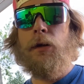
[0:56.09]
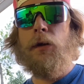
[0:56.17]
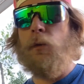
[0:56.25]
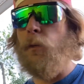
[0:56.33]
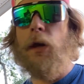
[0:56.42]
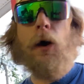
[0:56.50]

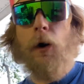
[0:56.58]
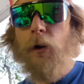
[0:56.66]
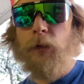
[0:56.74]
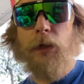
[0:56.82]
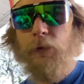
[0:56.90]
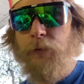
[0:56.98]
We all
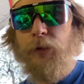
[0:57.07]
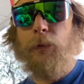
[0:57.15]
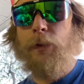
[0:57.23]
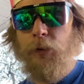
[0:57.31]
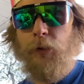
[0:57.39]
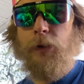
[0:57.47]
love
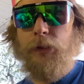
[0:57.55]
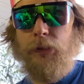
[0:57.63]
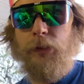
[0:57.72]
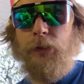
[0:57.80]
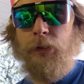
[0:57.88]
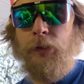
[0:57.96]
turbo
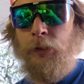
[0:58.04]
noises.